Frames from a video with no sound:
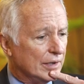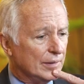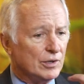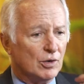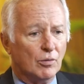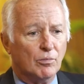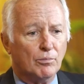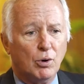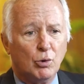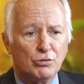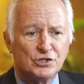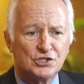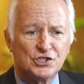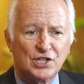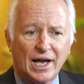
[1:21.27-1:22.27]
you know,
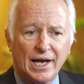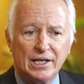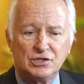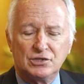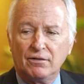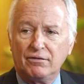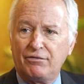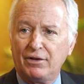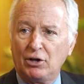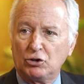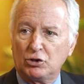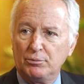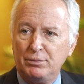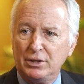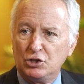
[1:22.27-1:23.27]
both sides have
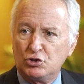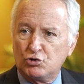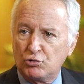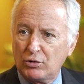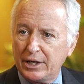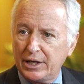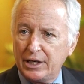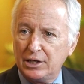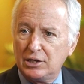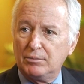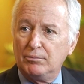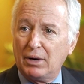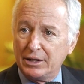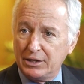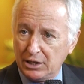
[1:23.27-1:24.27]
felt
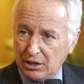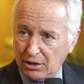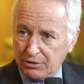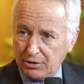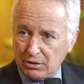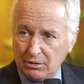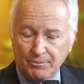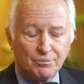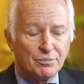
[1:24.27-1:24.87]
betrayed by the other,